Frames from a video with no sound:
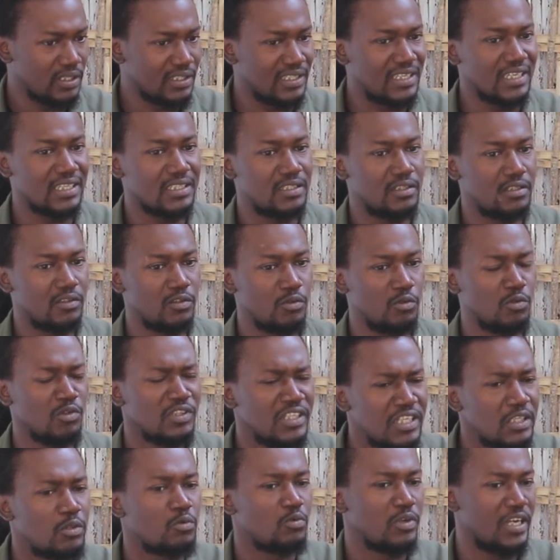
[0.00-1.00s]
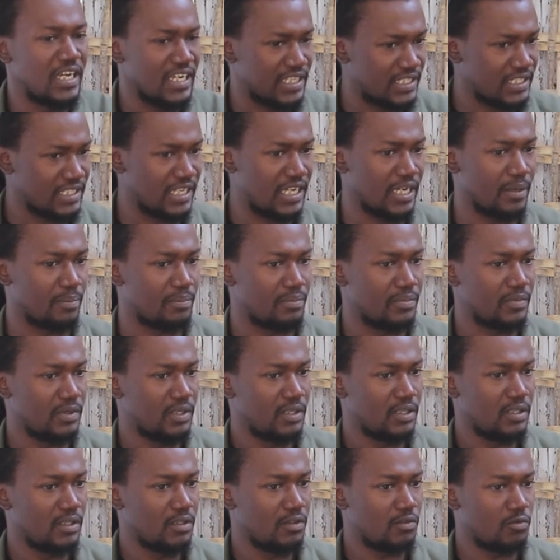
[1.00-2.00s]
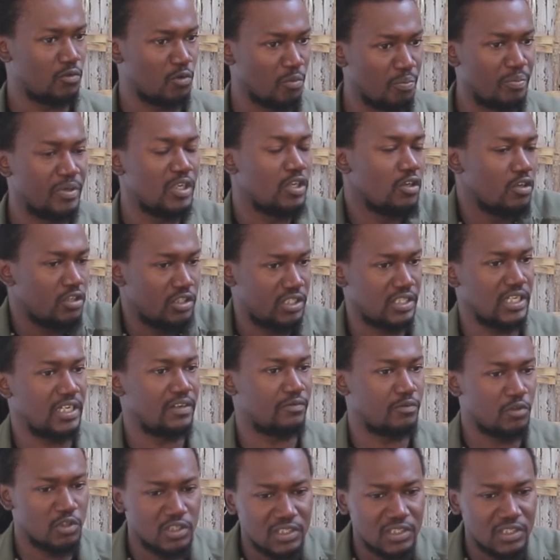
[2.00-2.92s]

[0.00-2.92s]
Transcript: that you need to escape to be yourself,